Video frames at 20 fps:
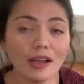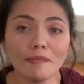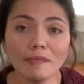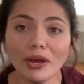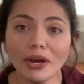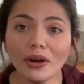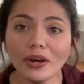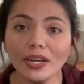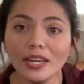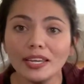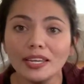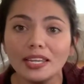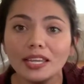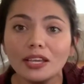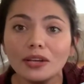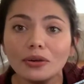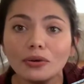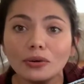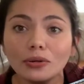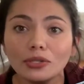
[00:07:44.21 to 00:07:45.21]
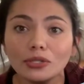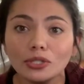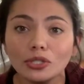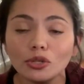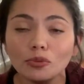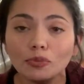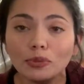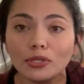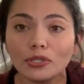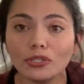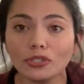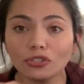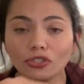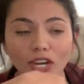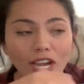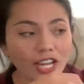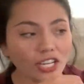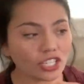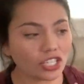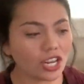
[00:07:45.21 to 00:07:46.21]
American Eagle super
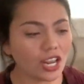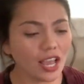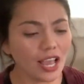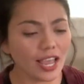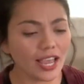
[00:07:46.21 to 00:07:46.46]
stretch,